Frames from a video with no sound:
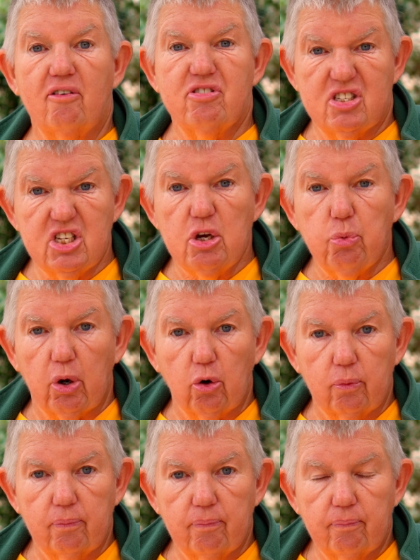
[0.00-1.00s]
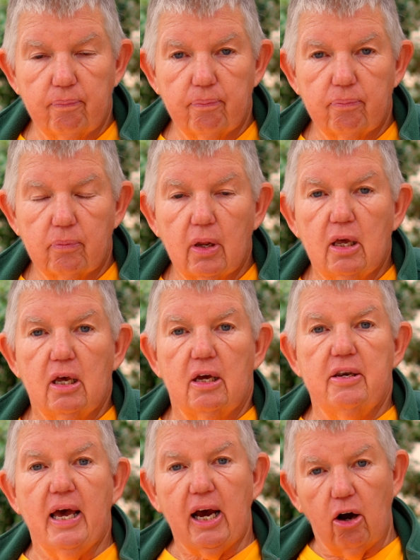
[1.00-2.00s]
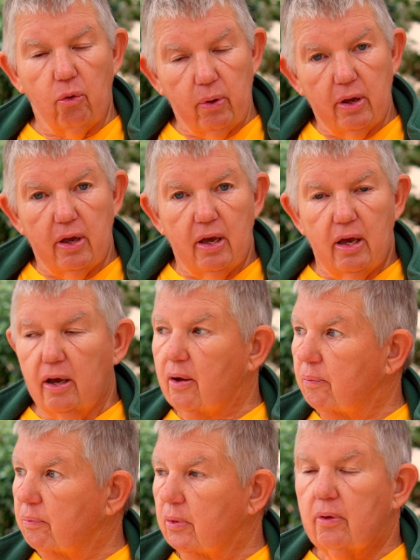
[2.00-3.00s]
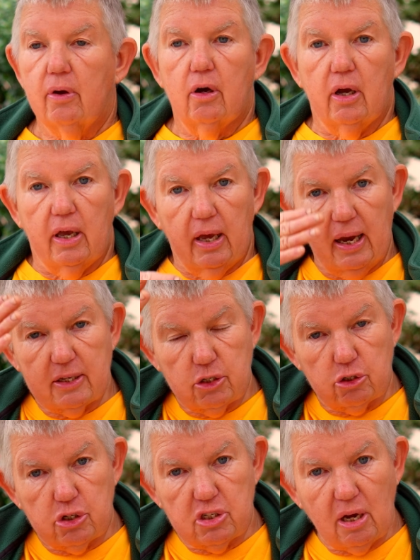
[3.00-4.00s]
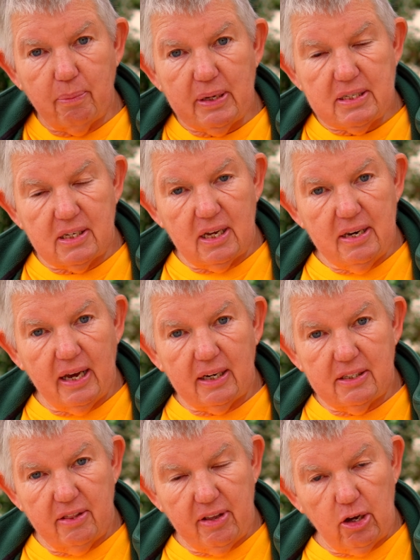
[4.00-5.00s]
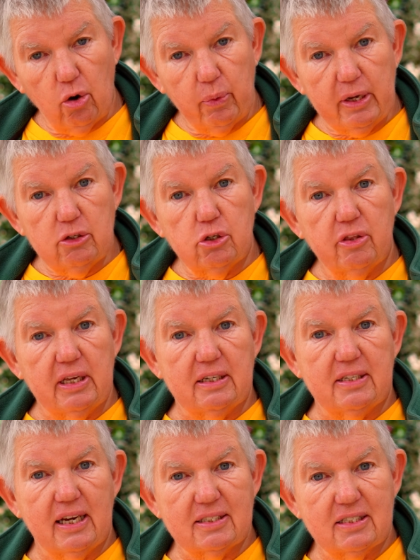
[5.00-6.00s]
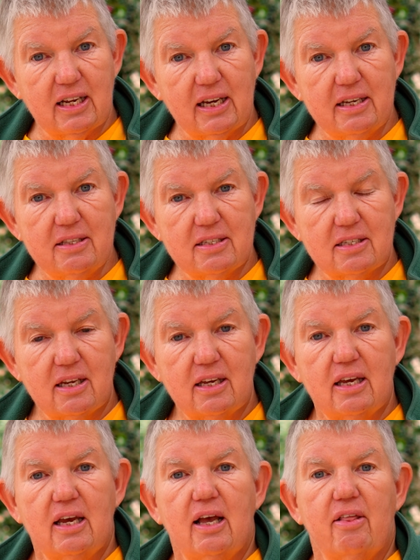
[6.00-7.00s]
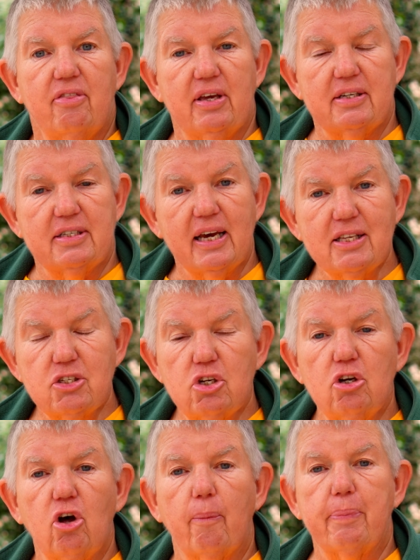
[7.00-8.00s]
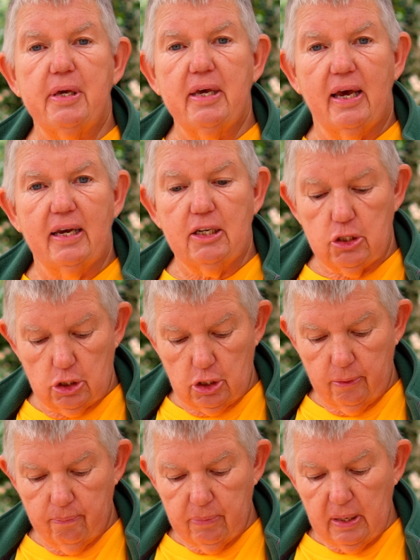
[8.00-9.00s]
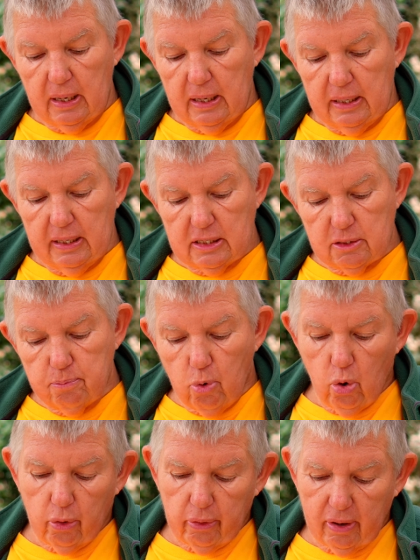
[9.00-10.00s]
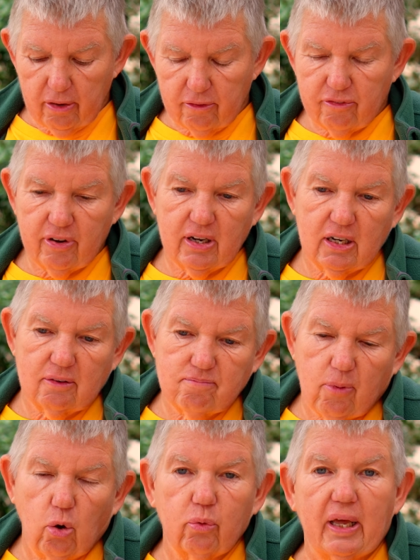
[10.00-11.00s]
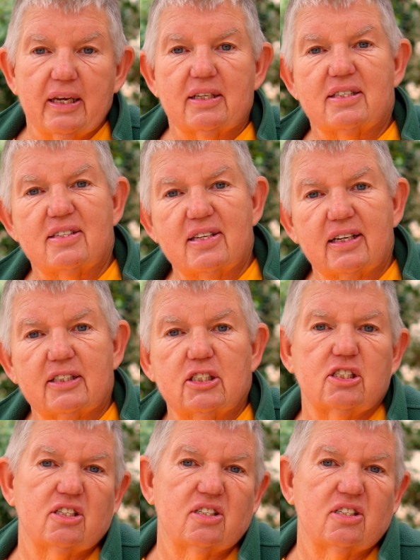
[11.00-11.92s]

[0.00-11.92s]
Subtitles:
of 0. Now, as our stomachs connect and they go into the intestines, the intestinal pH is more of like a 6 to